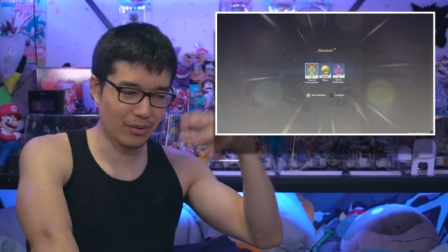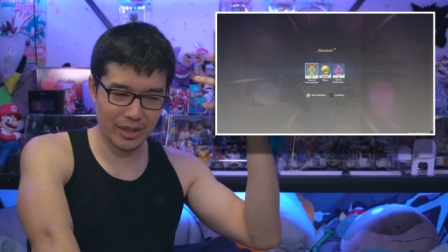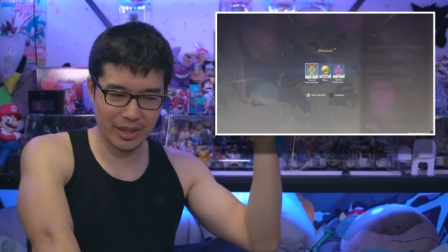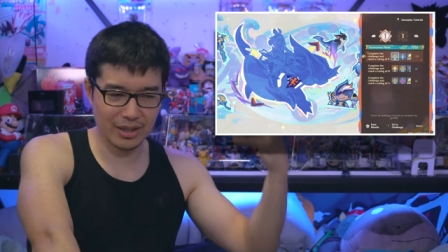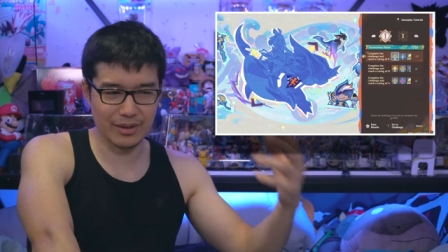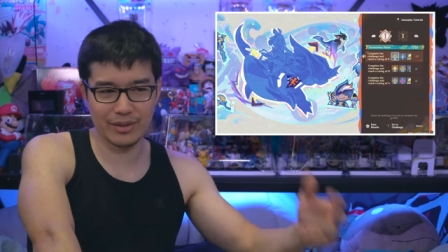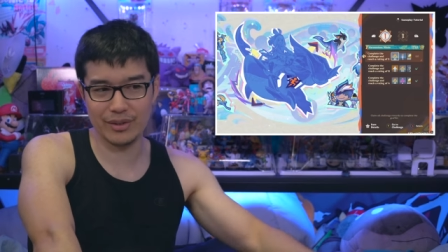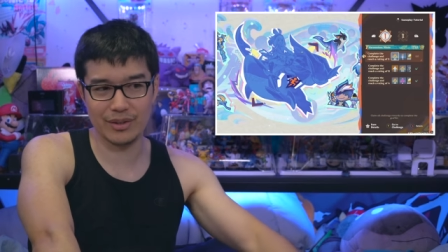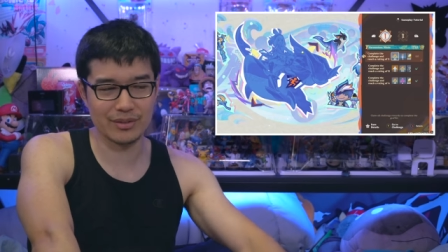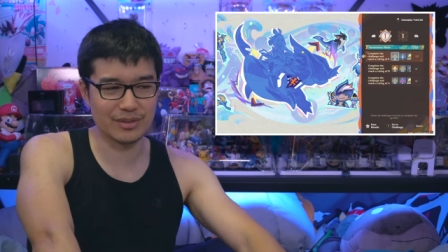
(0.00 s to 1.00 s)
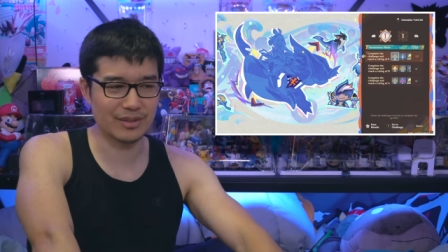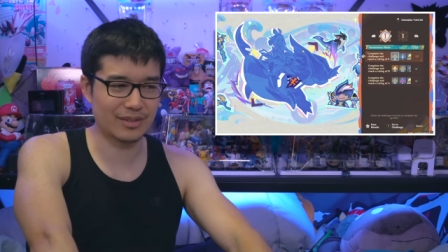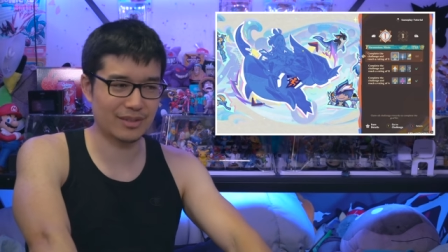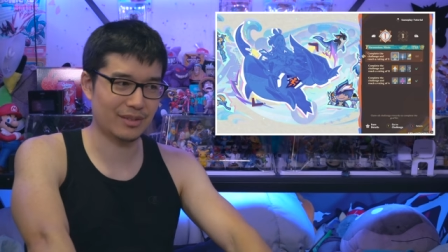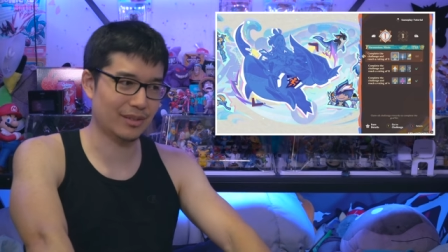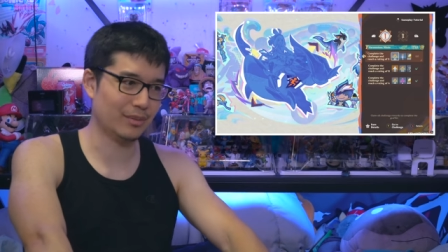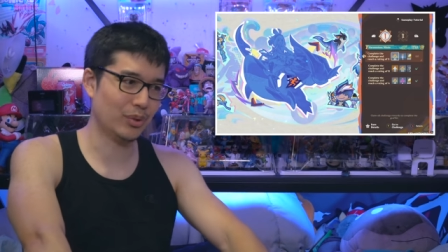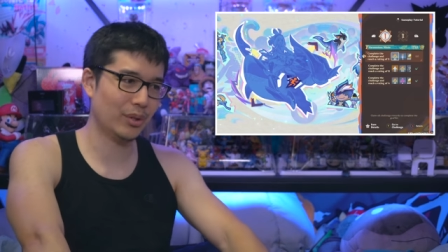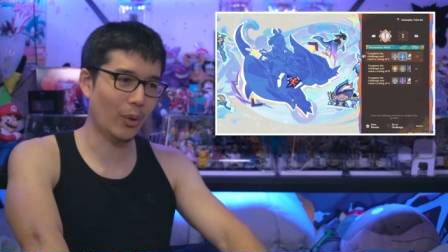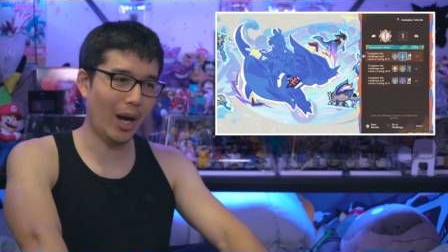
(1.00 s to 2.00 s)
right? I don't know, it's, it's uh,
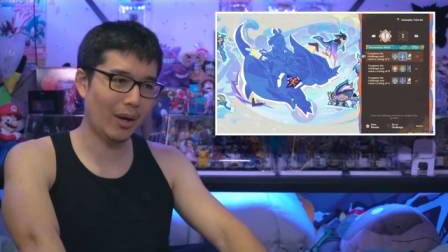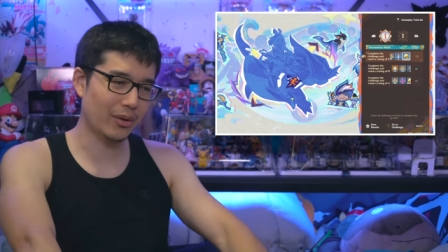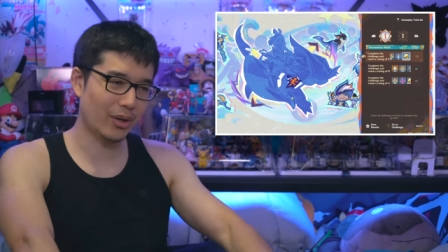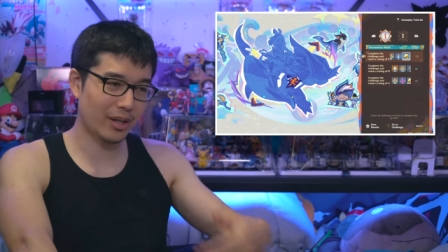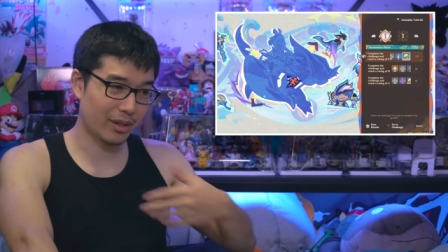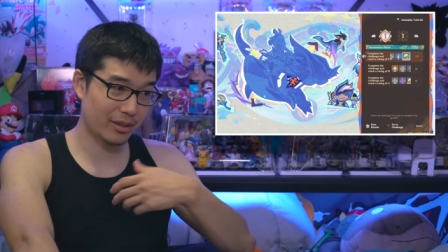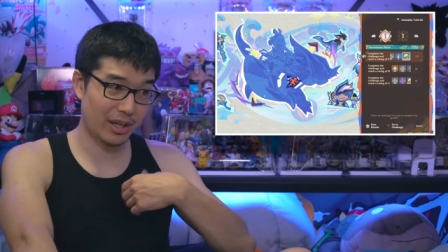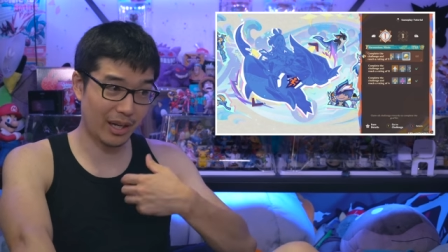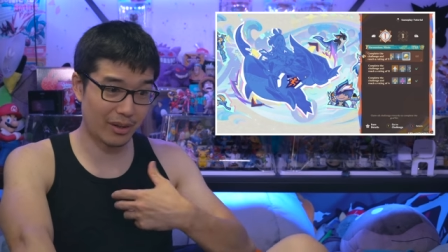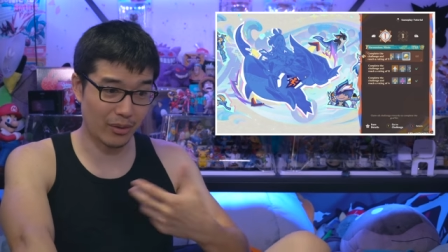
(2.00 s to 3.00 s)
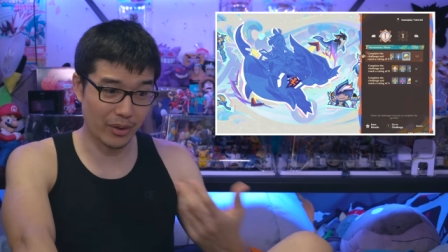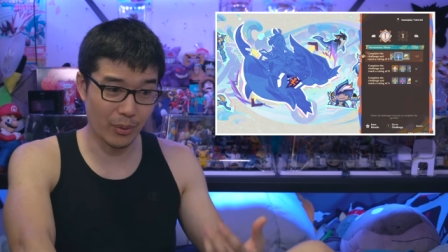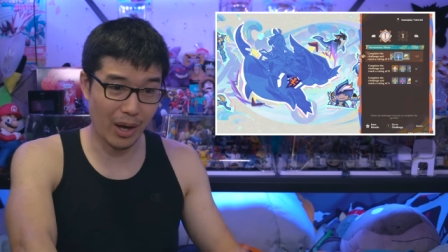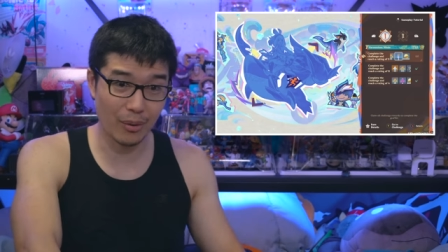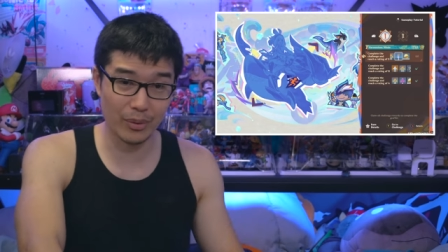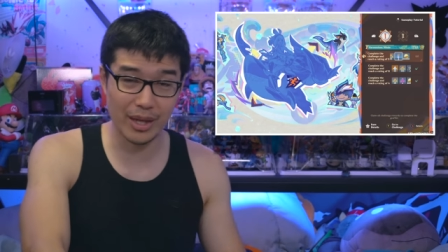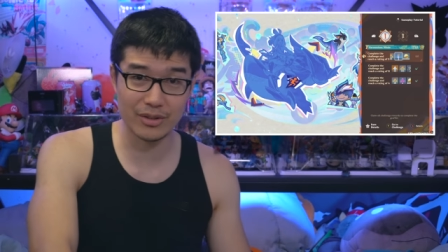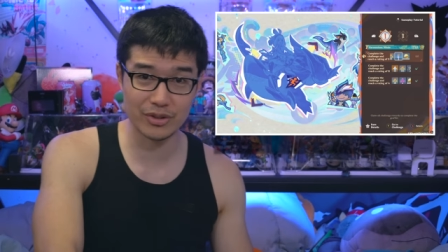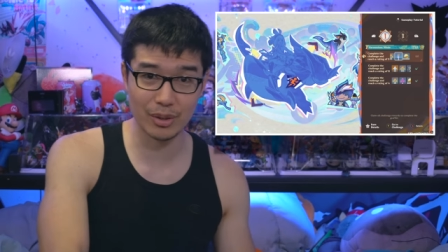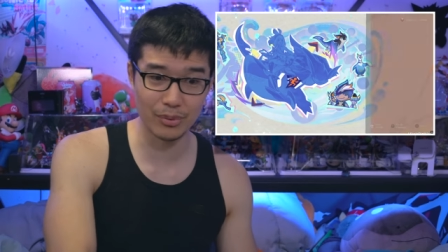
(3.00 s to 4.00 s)
pretty wild. They're going, they're kind of going wild with
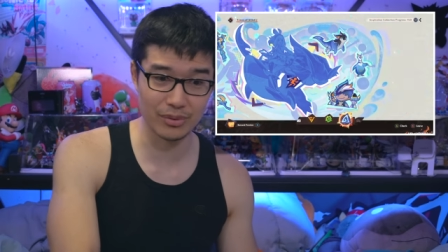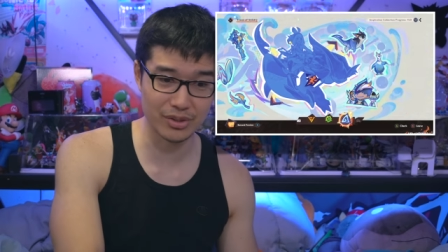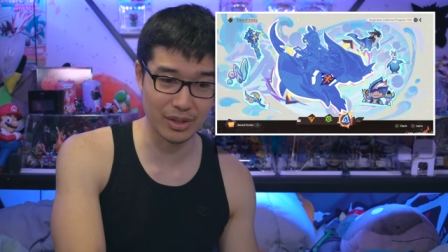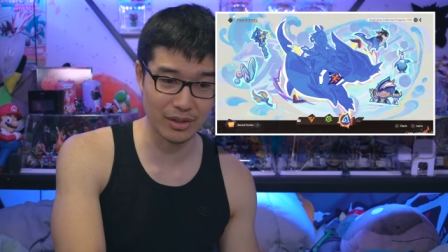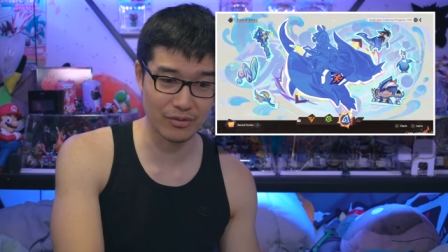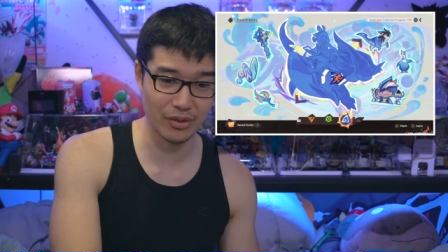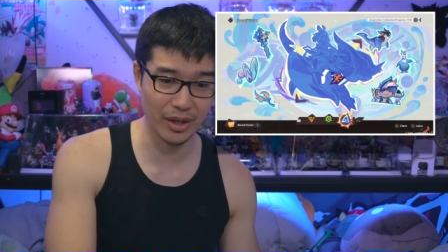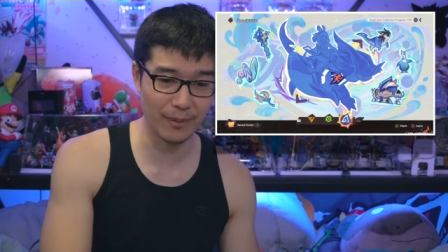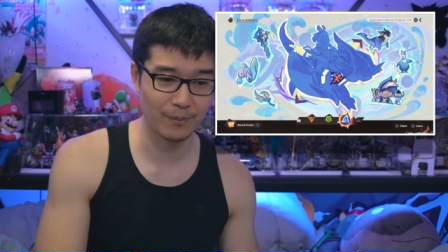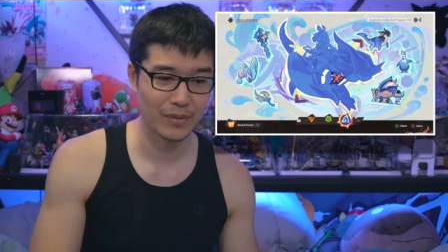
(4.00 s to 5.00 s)
that zipper stuff, right?